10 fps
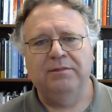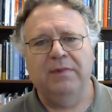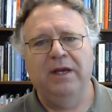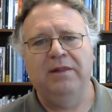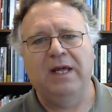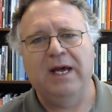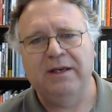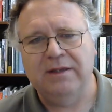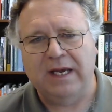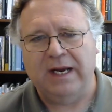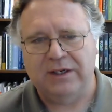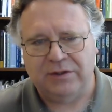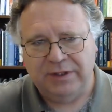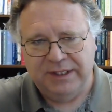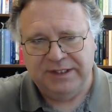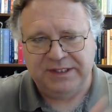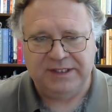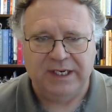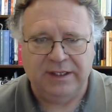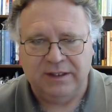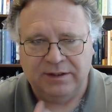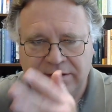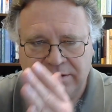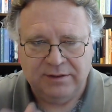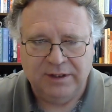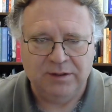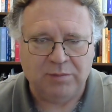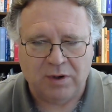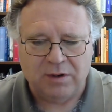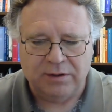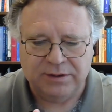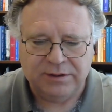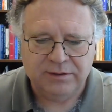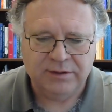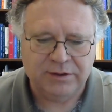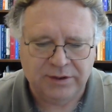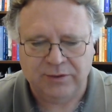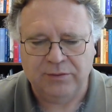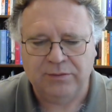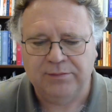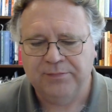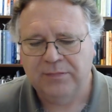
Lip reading: And that actually is stated in part 2.